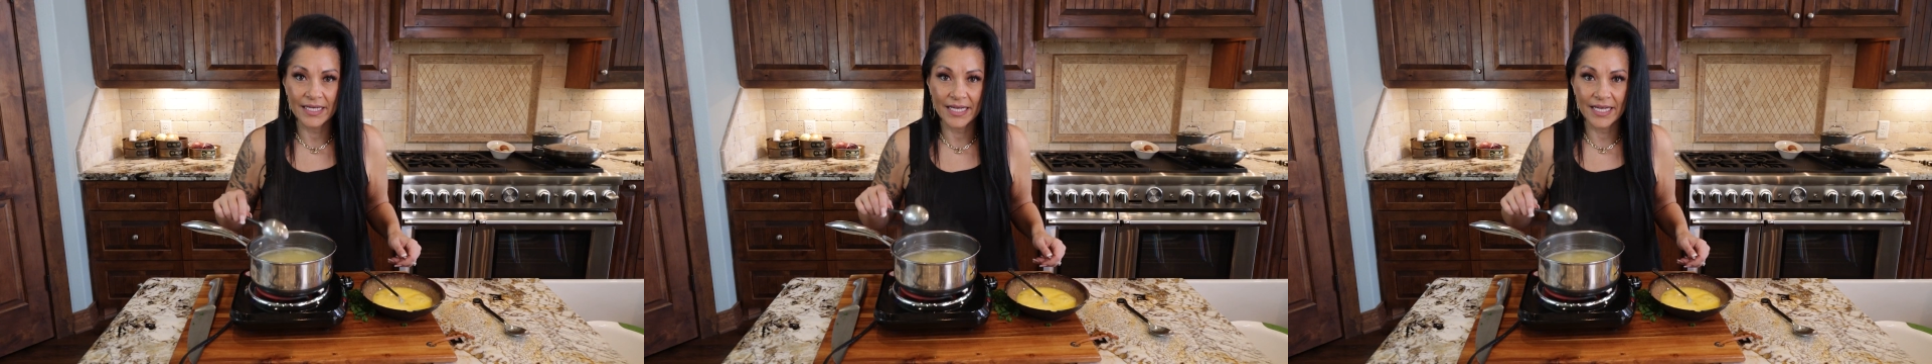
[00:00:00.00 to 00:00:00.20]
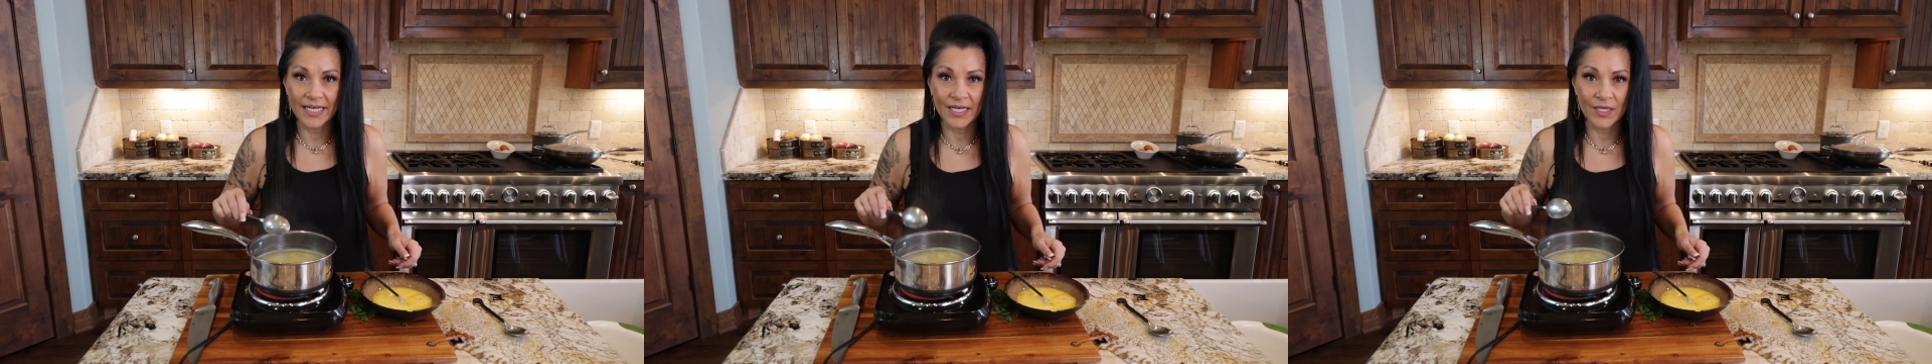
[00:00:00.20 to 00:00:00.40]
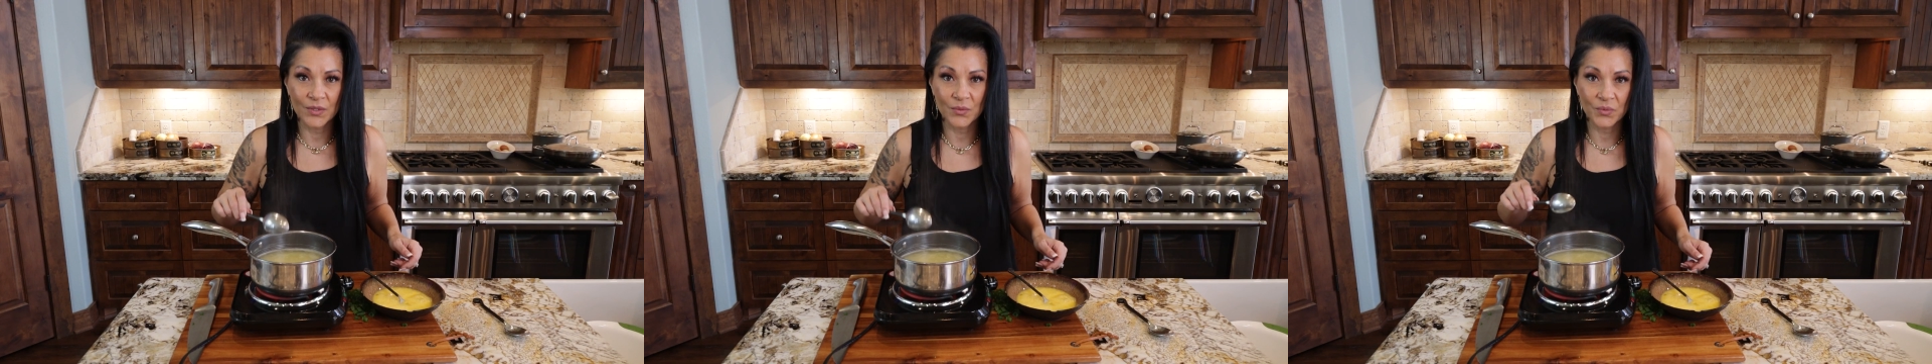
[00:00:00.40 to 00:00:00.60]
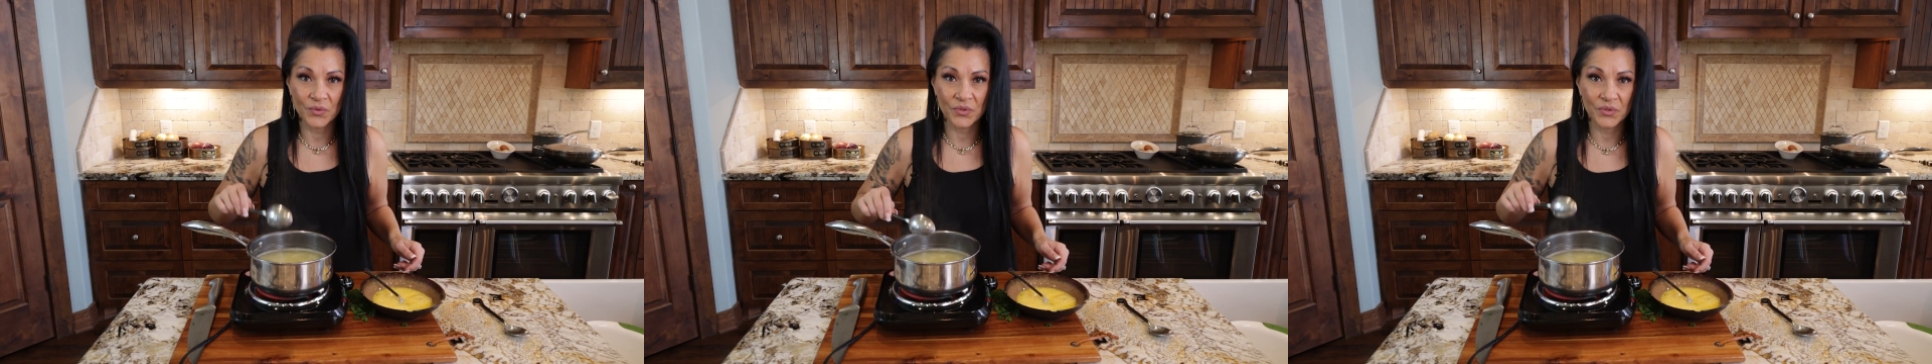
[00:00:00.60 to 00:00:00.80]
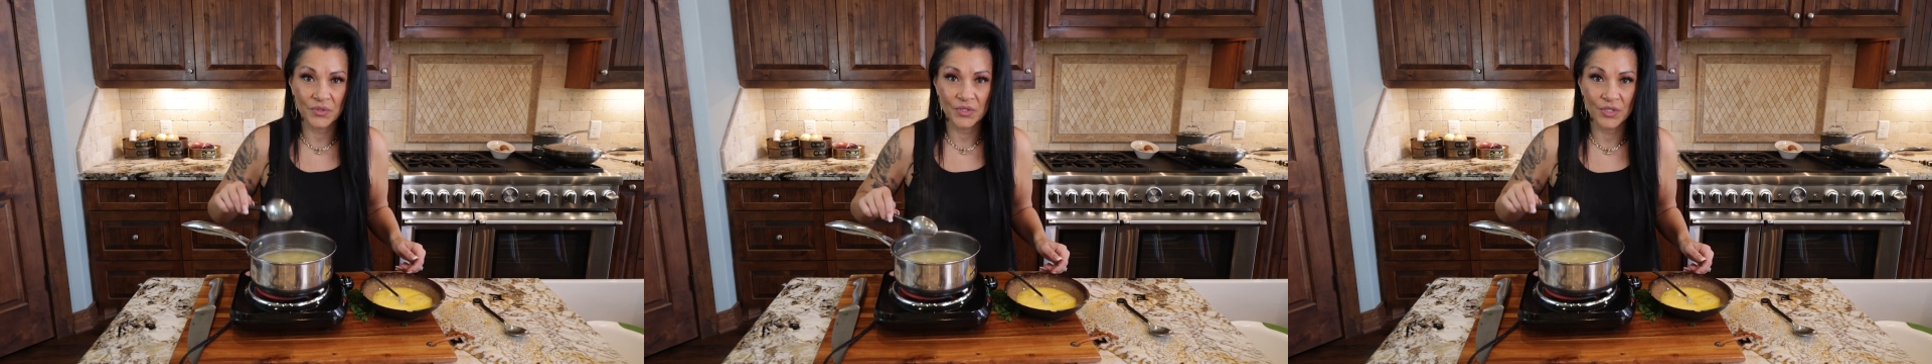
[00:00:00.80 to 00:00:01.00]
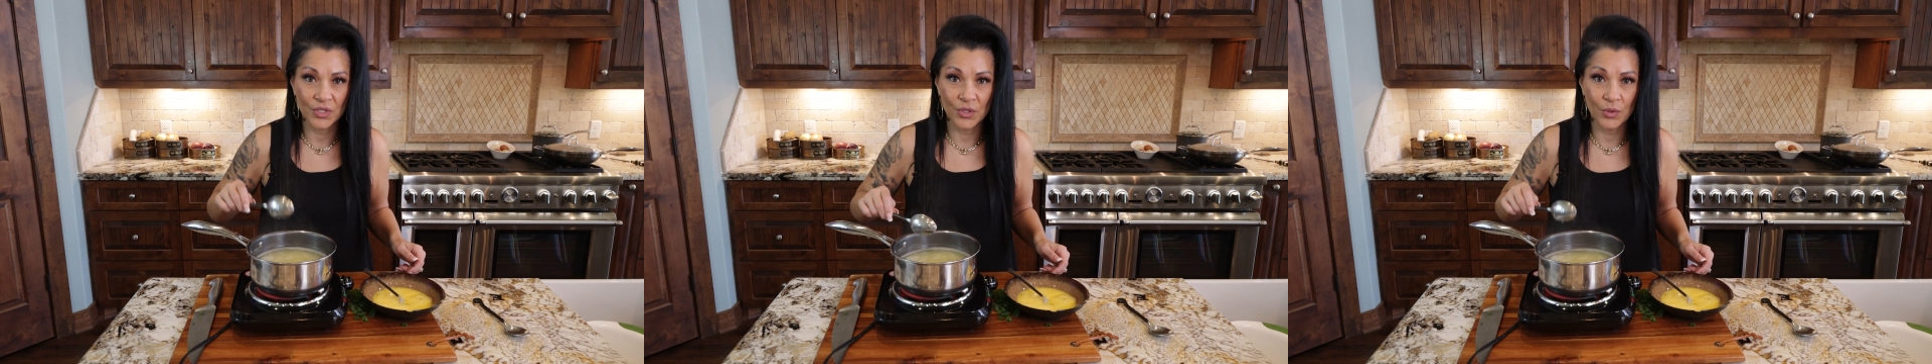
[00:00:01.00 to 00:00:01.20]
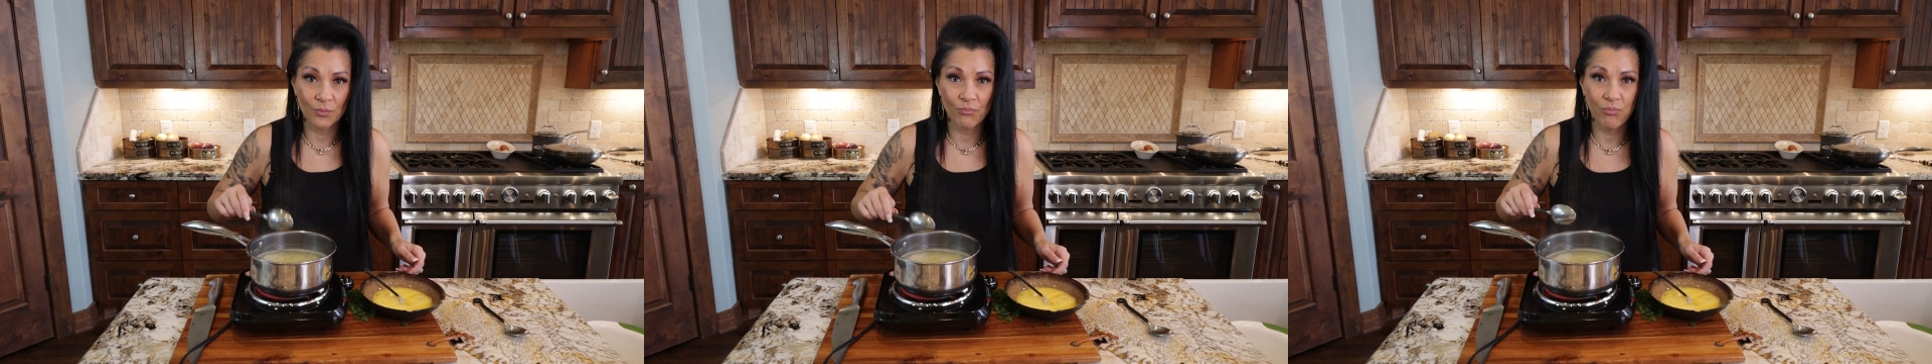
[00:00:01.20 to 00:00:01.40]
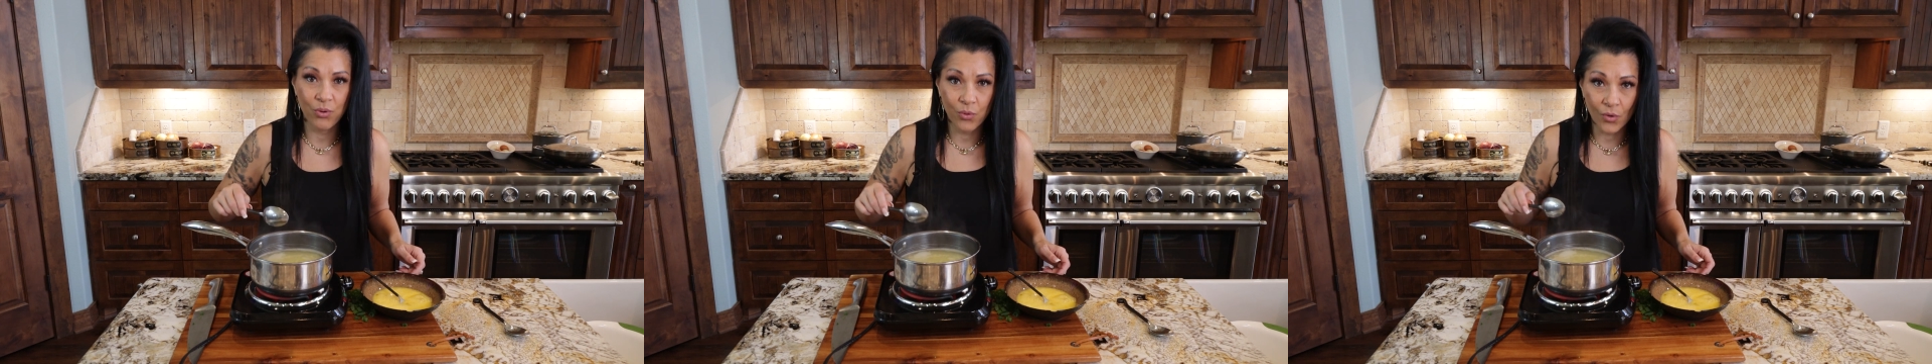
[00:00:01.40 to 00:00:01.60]
and we're gonna
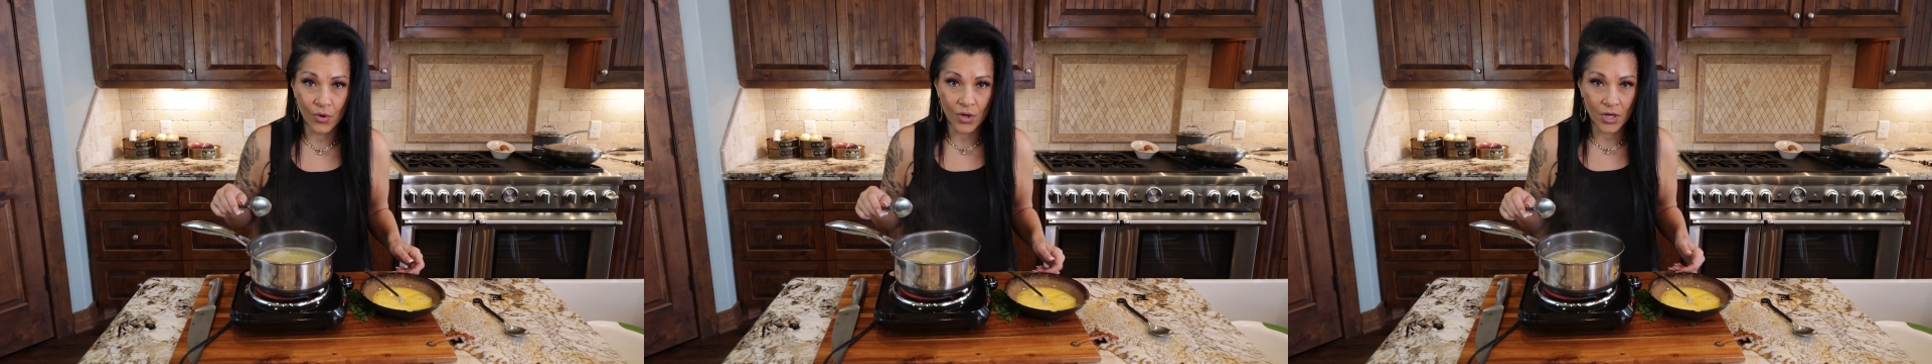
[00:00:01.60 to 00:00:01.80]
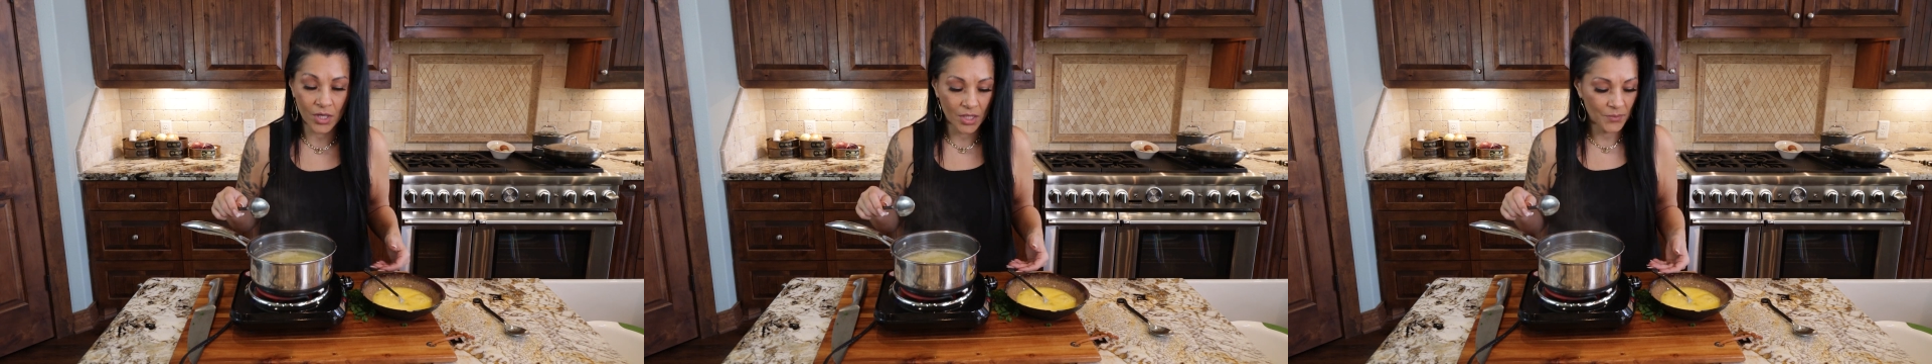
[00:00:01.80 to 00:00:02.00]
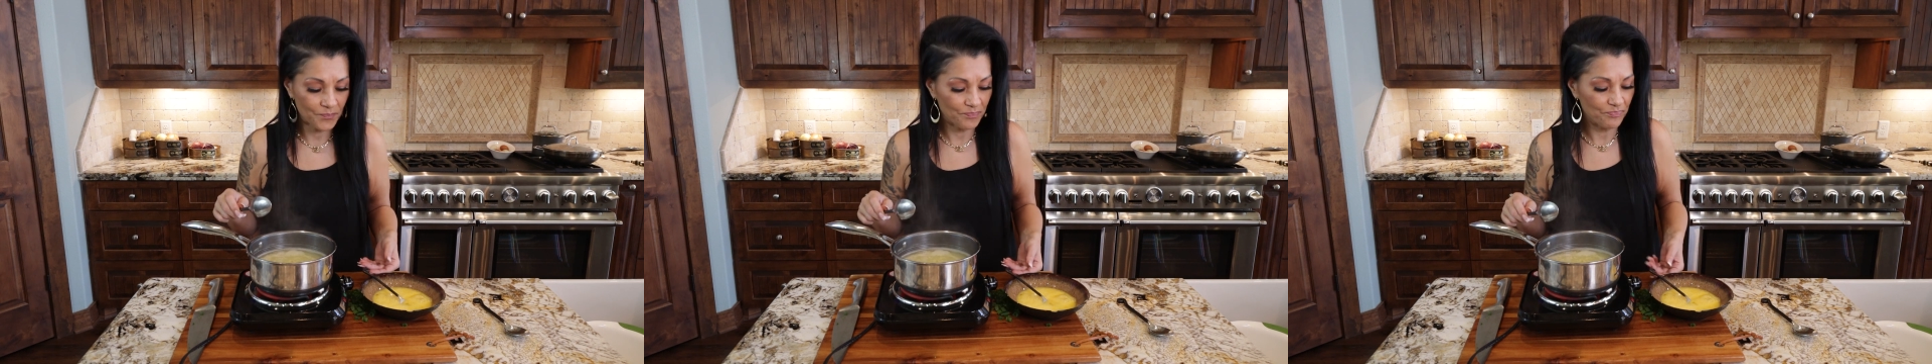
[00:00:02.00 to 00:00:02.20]
pour